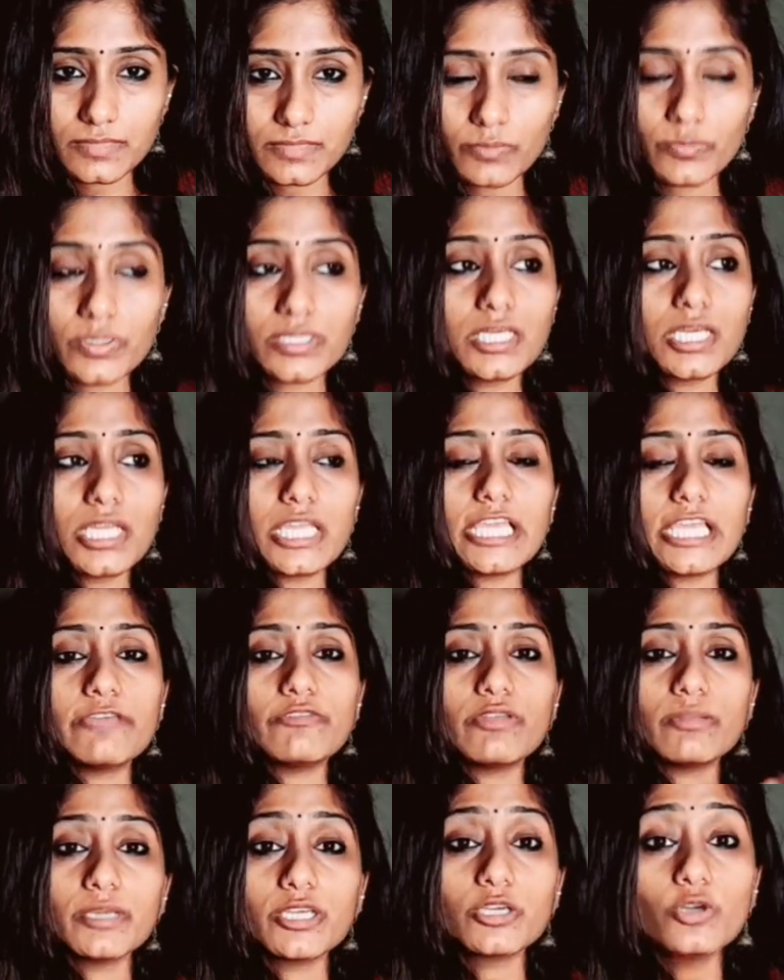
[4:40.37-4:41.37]
whether he
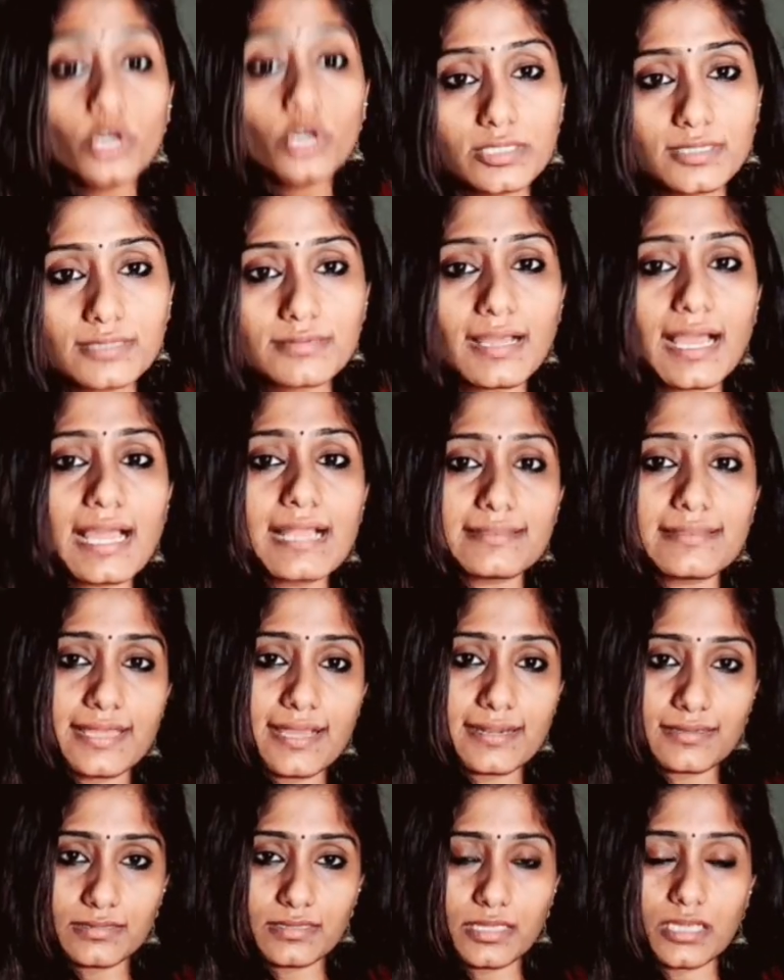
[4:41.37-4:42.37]
will be good at
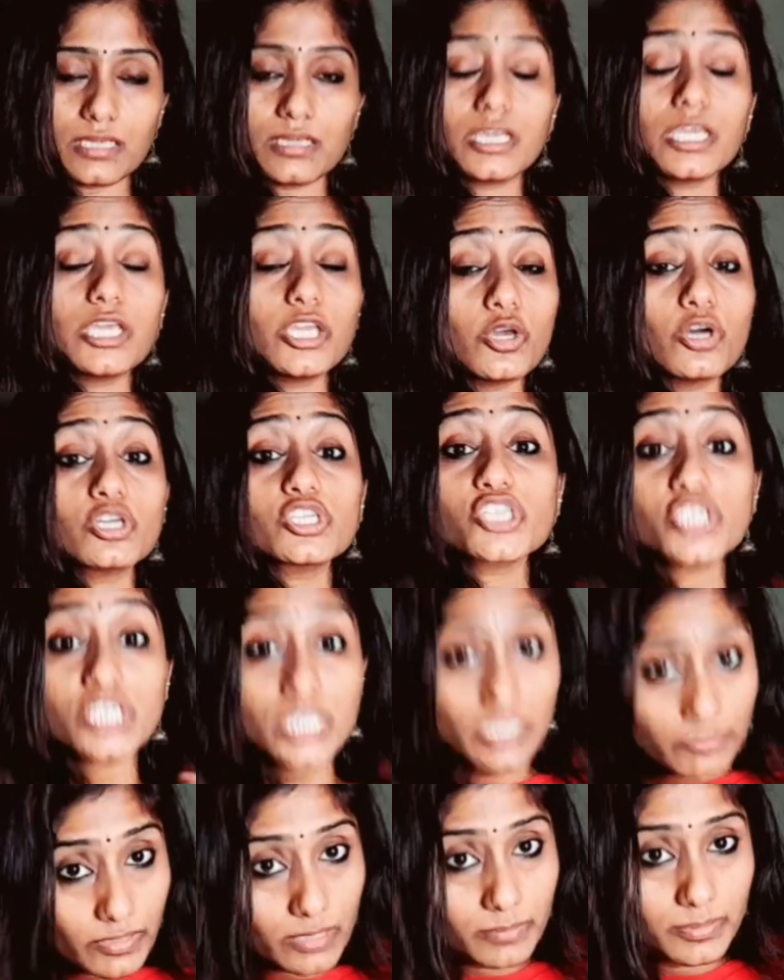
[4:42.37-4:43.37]
that thing, he or
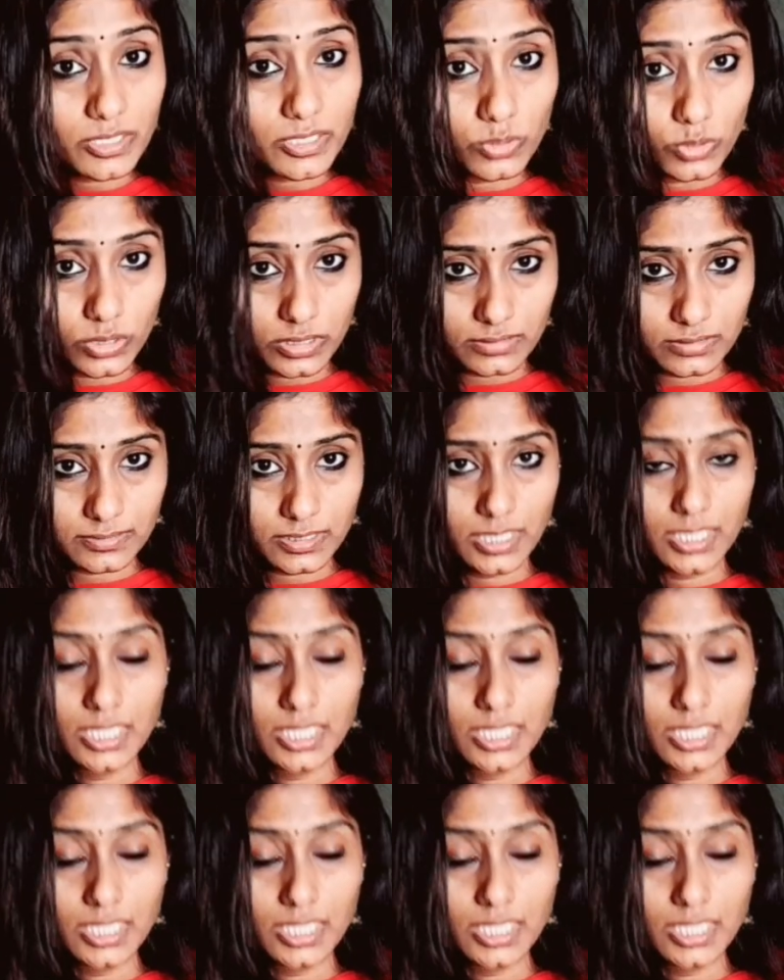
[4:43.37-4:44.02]
she will be good.